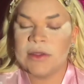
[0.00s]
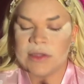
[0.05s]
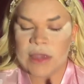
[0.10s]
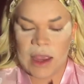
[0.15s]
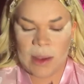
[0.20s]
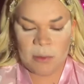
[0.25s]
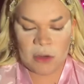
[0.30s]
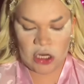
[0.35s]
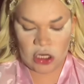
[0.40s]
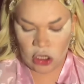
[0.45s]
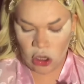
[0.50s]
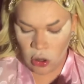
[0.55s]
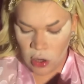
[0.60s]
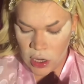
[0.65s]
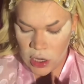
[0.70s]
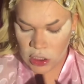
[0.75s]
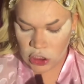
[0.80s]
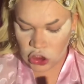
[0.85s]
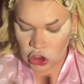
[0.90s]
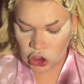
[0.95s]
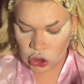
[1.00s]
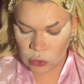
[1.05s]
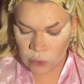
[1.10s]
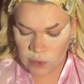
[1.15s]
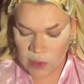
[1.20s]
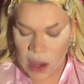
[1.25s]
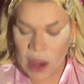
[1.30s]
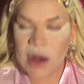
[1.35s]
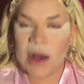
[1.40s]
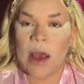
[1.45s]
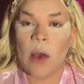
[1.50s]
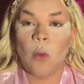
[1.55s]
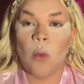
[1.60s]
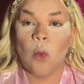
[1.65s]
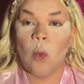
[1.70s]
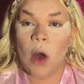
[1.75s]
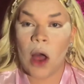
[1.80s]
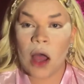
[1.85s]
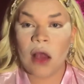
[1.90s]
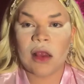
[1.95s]
I'm gonna go ahead and do that, and
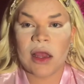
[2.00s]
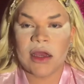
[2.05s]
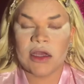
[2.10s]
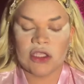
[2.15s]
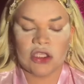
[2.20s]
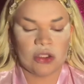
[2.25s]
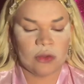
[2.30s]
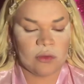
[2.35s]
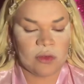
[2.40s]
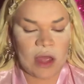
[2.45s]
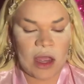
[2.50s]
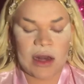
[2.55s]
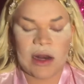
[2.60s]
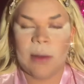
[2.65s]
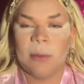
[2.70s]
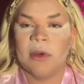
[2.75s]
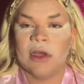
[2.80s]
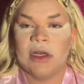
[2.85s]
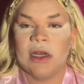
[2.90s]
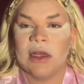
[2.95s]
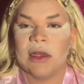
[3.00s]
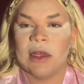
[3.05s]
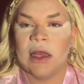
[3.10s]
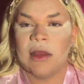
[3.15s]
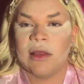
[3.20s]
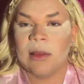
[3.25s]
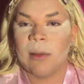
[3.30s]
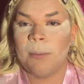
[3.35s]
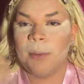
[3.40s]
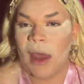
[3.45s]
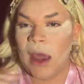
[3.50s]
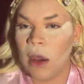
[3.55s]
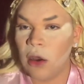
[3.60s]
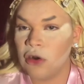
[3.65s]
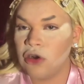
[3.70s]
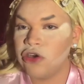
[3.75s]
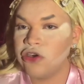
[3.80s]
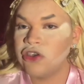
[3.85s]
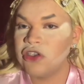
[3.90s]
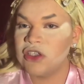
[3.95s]
while I do that, I'm gonna let the
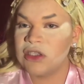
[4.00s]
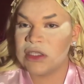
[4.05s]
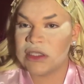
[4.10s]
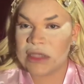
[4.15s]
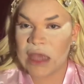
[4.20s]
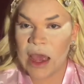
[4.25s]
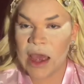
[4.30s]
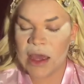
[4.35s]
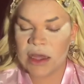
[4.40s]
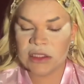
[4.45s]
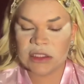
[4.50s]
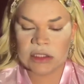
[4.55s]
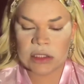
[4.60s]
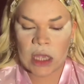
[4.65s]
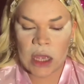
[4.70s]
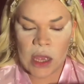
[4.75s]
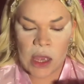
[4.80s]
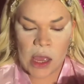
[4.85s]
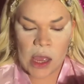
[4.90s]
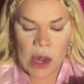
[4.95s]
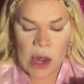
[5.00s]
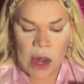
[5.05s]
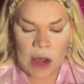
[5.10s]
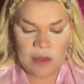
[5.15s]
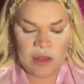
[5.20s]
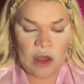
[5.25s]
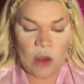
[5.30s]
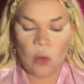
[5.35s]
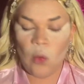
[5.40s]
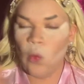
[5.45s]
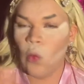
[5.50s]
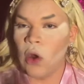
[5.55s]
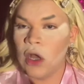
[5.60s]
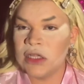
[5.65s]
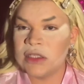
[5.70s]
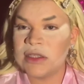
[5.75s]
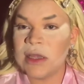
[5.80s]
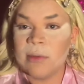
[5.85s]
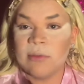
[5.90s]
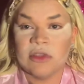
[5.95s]
powder set. And then
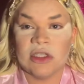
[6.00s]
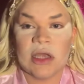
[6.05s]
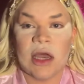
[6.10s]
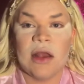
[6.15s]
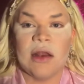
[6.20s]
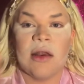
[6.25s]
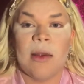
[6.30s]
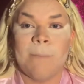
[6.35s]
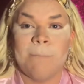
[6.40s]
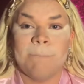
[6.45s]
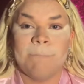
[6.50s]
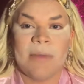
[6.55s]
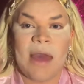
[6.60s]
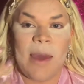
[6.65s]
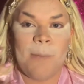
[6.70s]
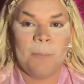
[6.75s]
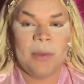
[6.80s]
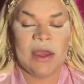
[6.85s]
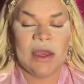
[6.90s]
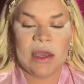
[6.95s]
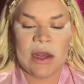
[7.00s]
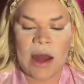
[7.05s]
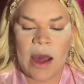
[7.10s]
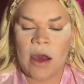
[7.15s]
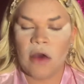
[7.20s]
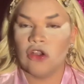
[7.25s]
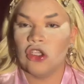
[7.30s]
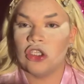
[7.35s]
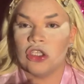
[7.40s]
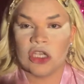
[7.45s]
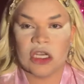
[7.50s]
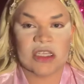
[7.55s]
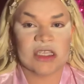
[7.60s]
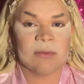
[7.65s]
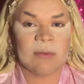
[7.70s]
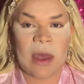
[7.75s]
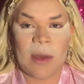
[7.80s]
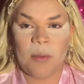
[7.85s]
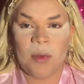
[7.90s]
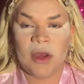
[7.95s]
once I'm done mapping it out, just
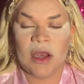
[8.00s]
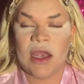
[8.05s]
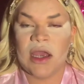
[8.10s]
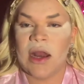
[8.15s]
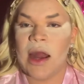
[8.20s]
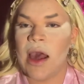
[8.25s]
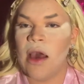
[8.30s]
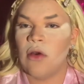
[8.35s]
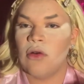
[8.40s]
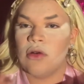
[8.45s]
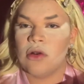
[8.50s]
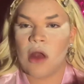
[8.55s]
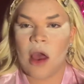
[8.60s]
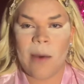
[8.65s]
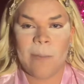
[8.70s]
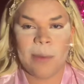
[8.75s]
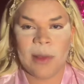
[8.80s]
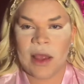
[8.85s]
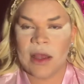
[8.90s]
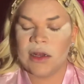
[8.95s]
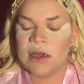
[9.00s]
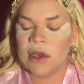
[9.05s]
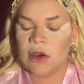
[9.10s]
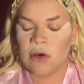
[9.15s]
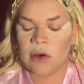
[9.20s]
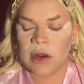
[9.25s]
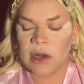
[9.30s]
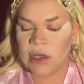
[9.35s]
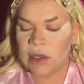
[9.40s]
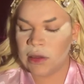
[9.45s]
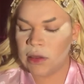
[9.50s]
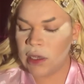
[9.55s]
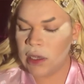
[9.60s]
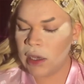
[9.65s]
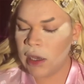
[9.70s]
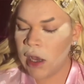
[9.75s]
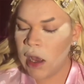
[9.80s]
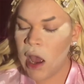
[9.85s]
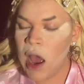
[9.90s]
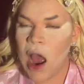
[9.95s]
mapping it out, not blending or anything,
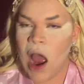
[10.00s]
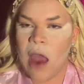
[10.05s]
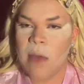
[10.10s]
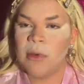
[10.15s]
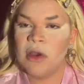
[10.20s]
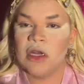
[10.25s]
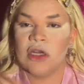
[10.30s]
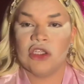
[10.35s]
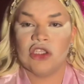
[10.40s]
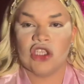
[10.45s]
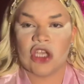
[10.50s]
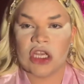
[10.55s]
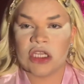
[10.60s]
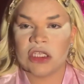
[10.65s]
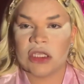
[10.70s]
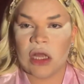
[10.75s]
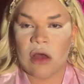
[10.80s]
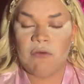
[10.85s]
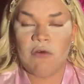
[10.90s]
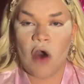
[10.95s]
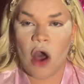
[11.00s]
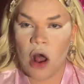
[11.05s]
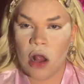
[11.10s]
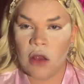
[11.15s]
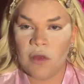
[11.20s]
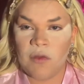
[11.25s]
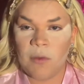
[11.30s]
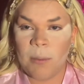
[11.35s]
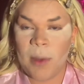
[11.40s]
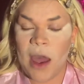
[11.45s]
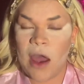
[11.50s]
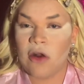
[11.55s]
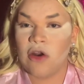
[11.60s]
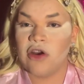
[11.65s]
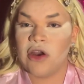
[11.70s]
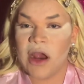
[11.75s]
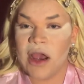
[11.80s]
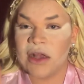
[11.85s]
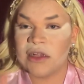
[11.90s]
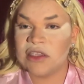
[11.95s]
I'm gonna dust off all of the
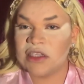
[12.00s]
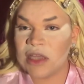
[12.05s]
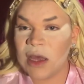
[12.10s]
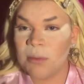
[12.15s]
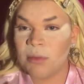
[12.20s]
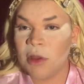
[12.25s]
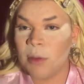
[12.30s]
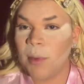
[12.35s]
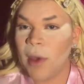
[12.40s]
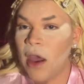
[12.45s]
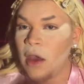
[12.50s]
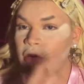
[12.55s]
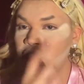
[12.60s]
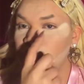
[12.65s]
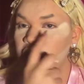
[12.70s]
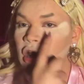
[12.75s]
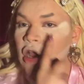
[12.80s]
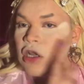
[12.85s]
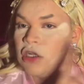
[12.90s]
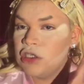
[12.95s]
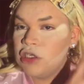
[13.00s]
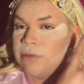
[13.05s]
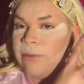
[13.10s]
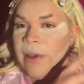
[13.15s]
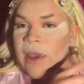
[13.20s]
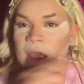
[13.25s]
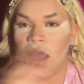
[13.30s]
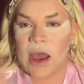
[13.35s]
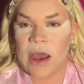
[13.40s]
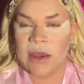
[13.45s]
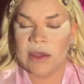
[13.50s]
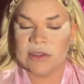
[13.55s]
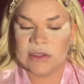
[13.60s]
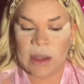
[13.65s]
powder except the powder under my eyes.